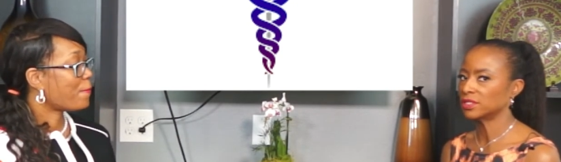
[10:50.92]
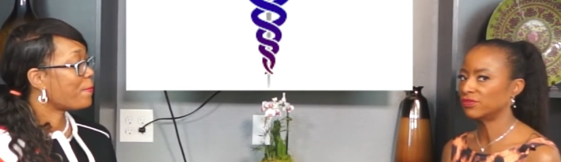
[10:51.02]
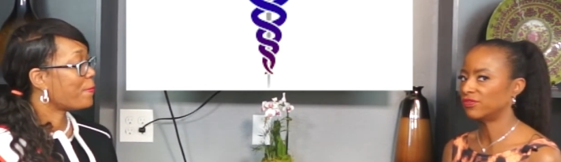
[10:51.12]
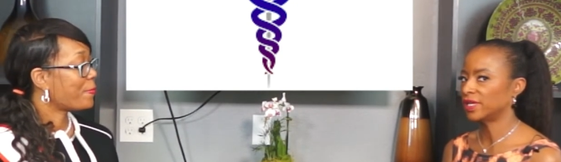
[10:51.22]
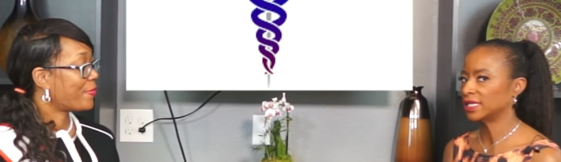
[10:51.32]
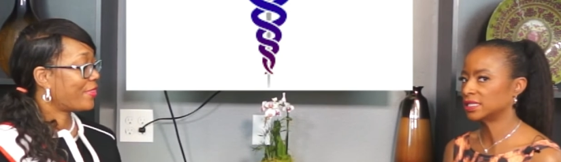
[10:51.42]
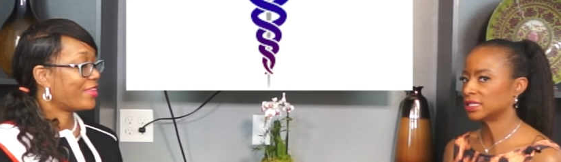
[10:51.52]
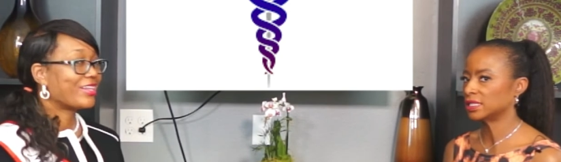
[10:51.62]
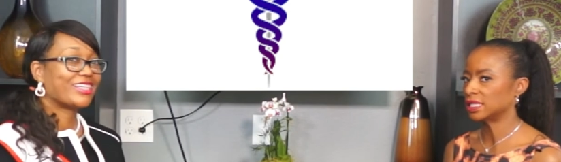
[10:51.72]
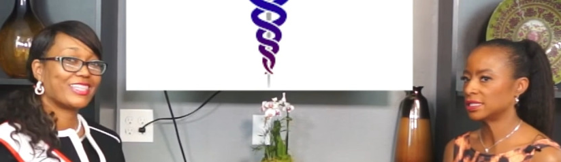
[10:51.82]
Speaker 1: find
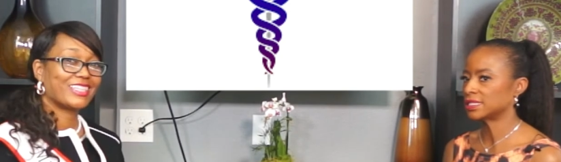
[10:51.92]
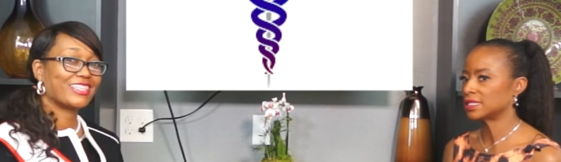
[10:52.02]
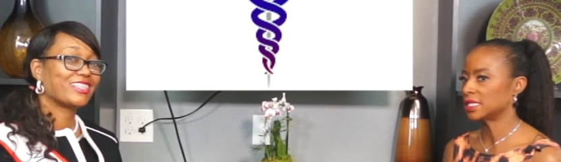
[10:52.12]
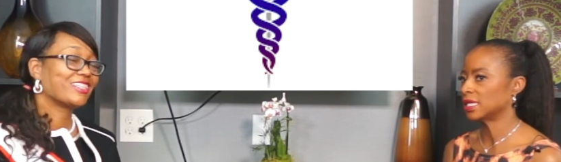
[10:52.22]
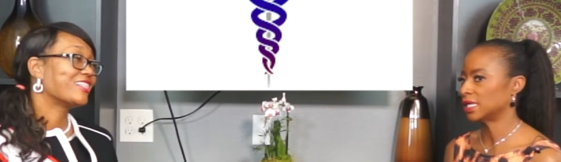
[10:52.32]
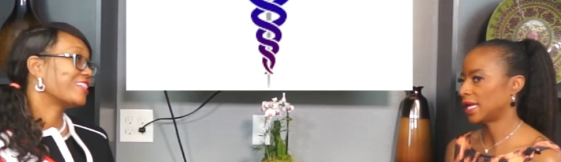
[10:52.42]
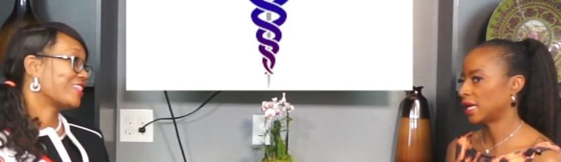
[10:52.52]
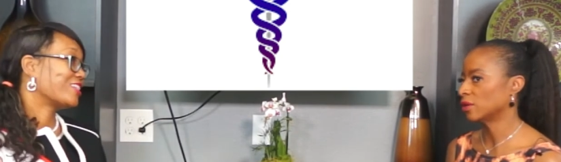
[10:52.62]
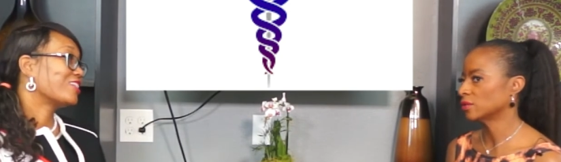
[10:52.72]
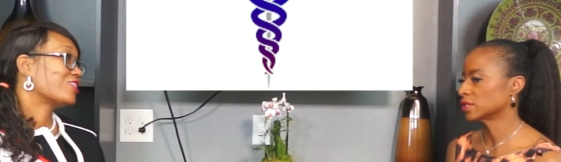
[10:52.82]
it and seek it
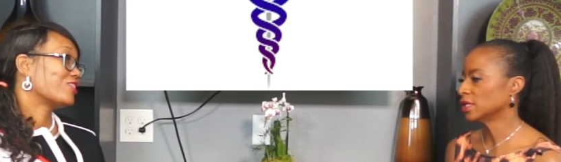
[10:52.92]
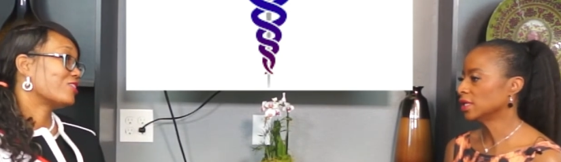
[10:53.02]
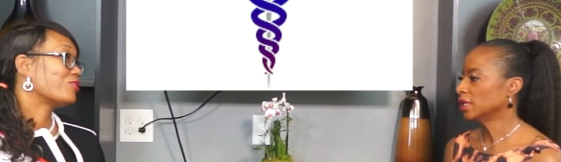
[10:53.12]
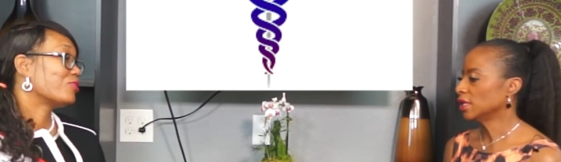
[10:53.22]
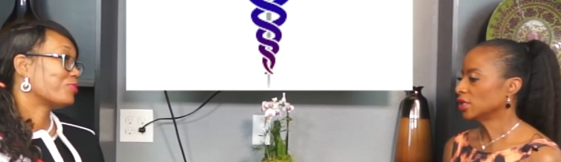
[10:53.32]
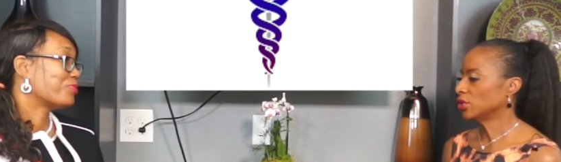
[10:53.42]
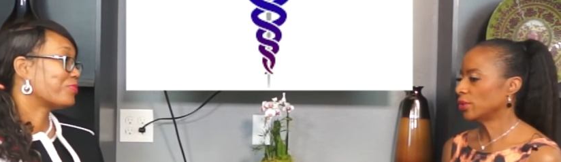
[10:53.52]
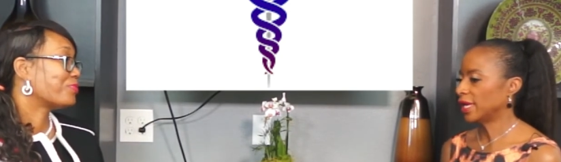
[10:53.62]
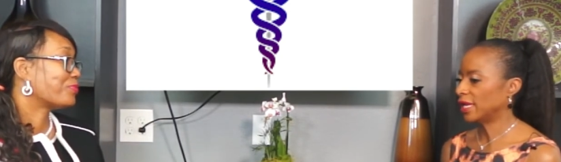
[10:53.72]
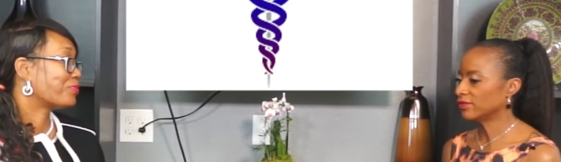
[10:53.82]
out. You
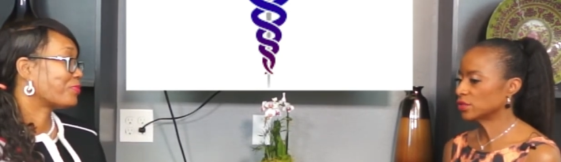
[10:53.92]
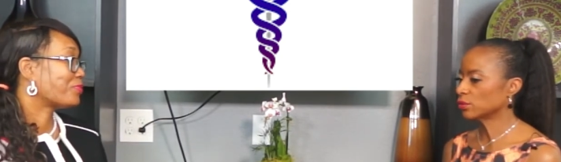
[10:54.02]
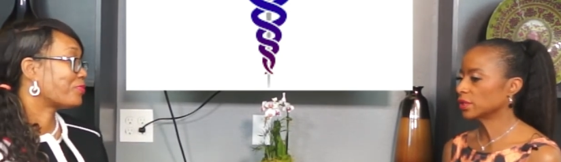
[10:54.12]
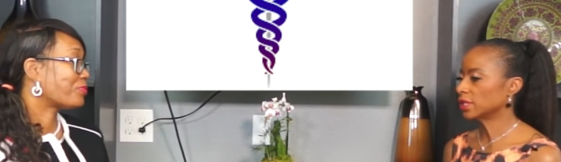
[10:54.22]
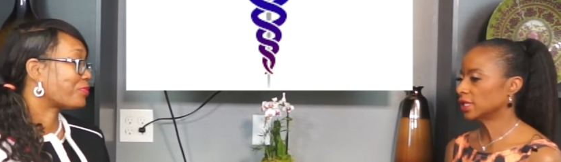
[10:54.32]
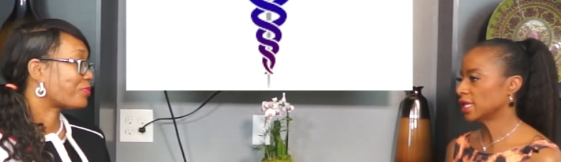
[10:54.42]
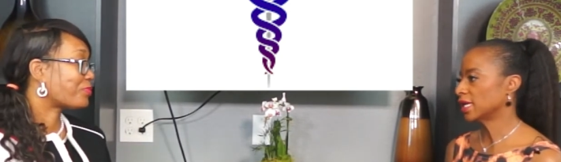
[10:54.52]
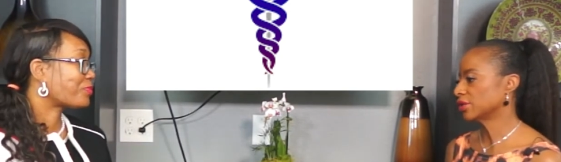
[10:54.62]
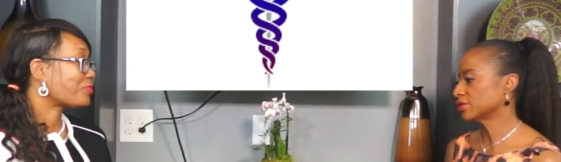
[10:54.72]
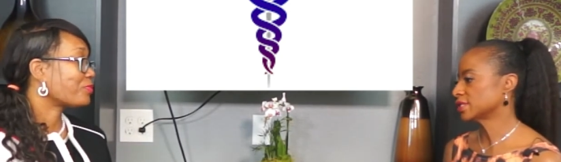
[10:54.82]
have to really
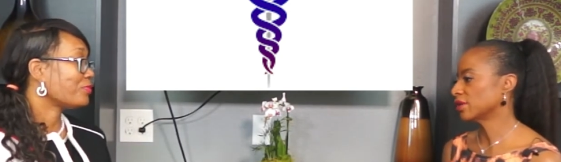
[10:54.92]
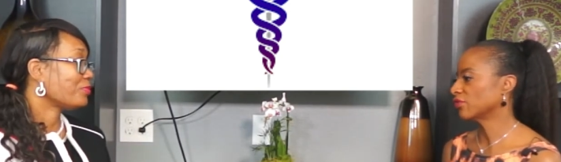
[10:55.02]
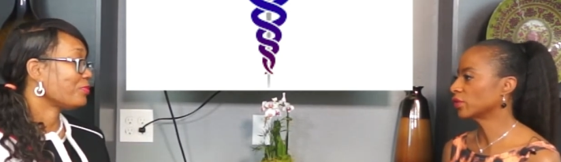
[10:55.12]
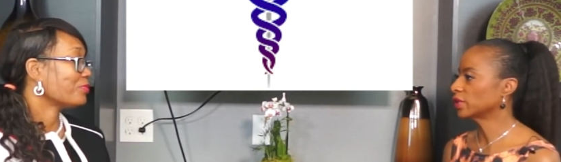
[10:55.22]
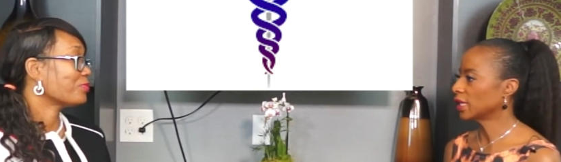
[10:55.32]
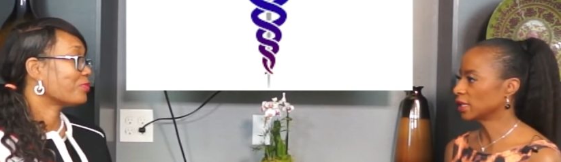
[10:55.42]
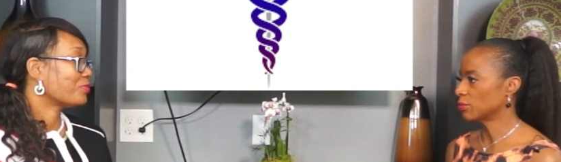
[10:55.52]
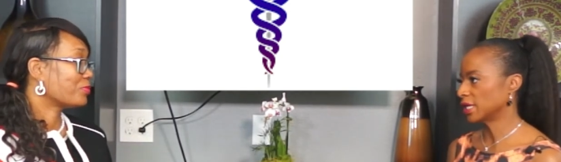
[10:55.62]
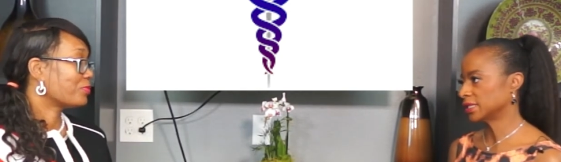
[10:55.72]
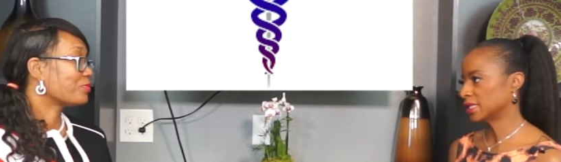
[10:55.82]
align yourself with like
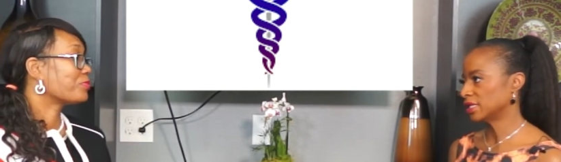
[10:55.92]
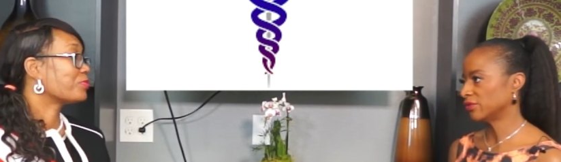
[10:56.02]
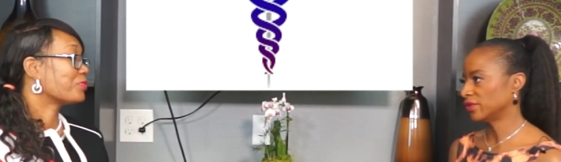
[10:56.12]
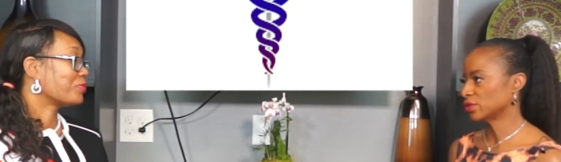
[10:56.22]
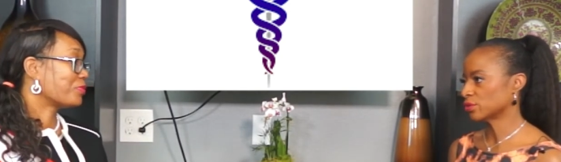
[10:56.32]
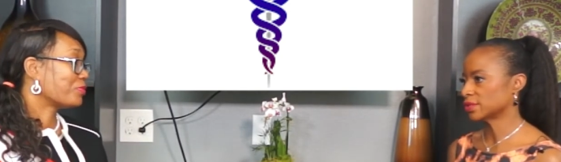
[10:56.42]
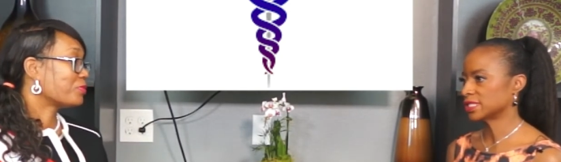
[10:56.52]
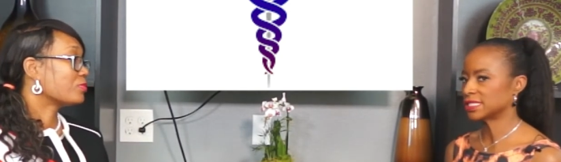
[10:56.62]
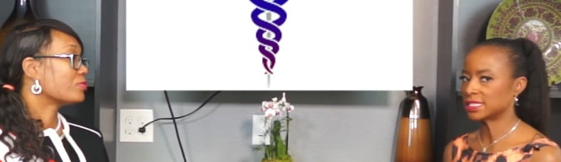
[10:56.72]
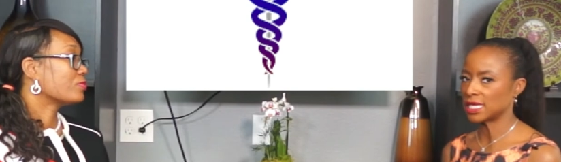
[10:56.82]
minded individuals
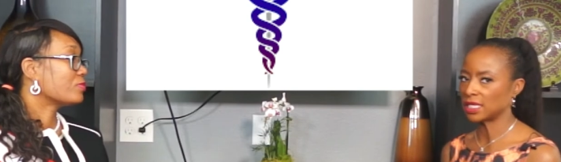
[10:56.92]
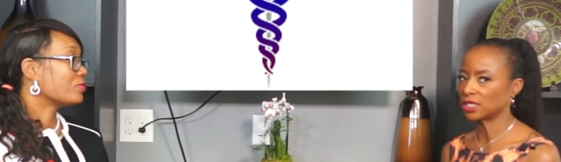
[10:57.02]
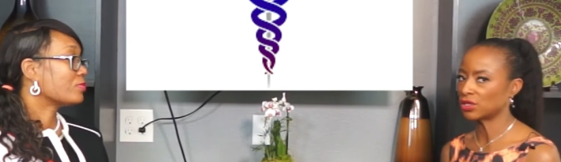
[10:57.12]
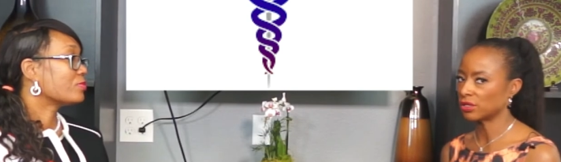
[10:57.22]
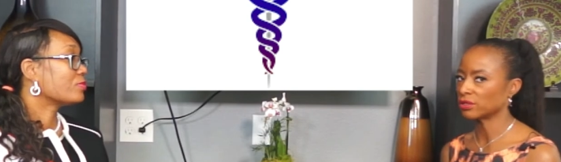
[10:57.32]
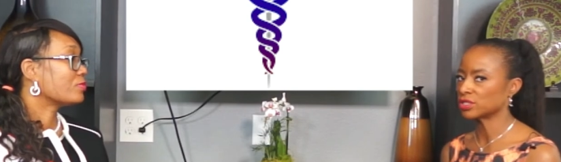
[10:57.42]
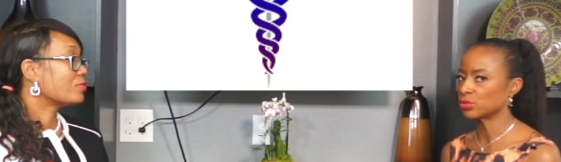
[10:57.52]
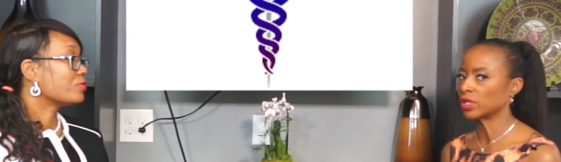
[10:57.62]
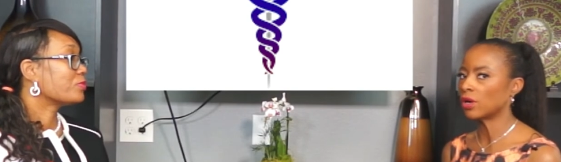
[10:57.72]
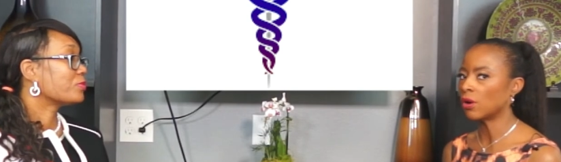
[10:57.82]
to stay
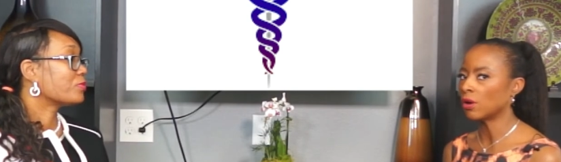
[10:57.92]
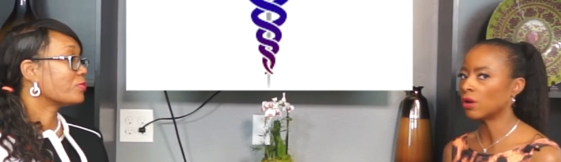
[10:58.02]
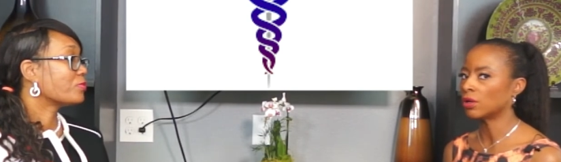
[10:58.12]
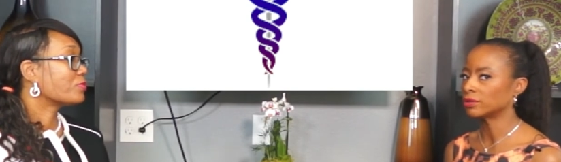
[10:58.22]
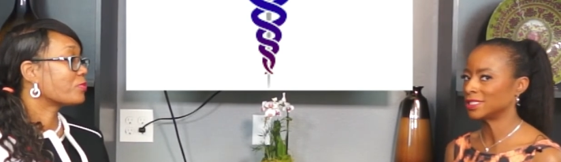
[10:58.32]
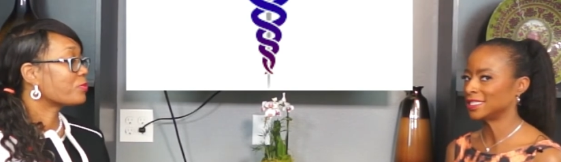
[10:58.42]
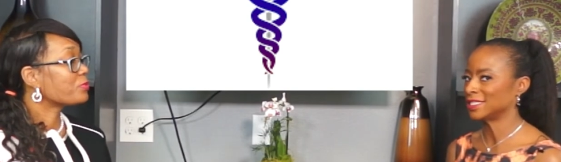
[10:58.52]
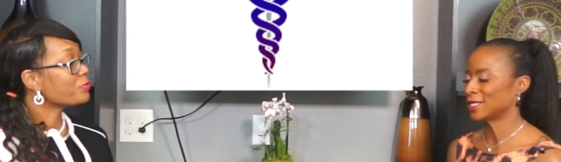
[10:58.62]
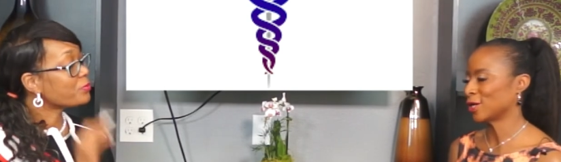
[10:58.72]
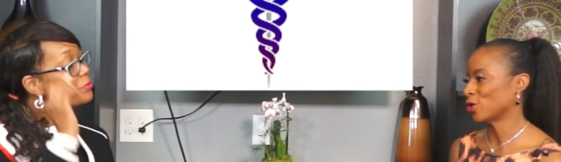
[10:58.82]
encouraged. We all
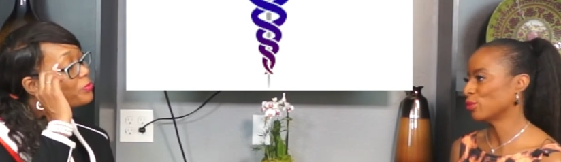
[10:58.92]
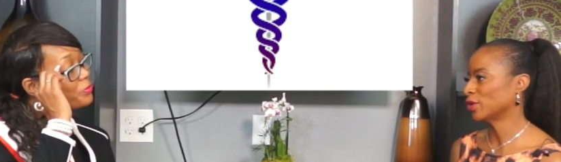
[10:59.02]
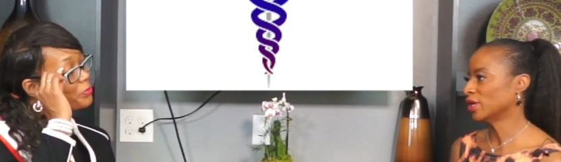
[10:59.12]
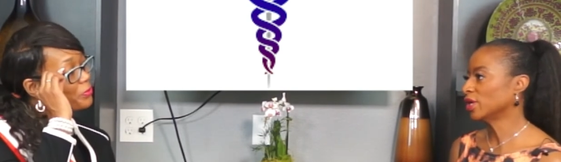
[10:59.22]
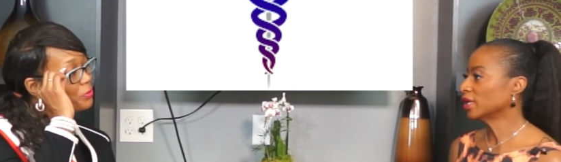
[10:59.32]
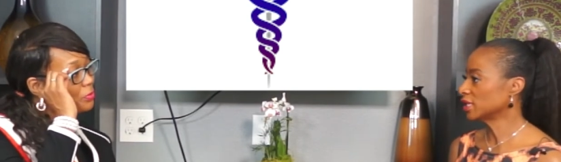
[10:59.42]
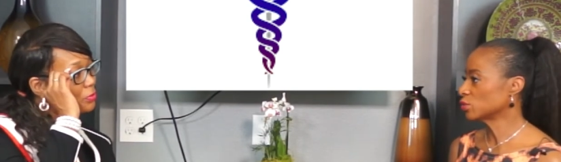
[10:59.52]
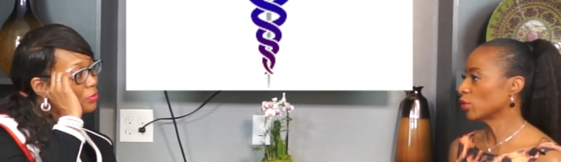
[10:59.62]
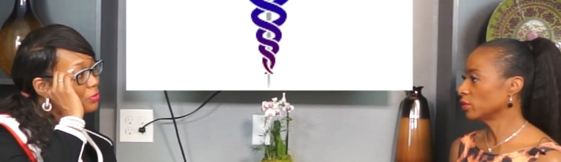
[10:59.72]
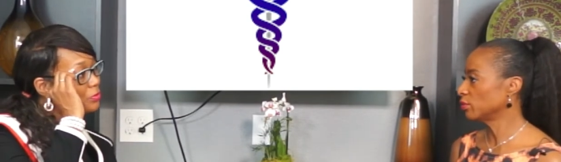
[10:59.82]
need help. It's one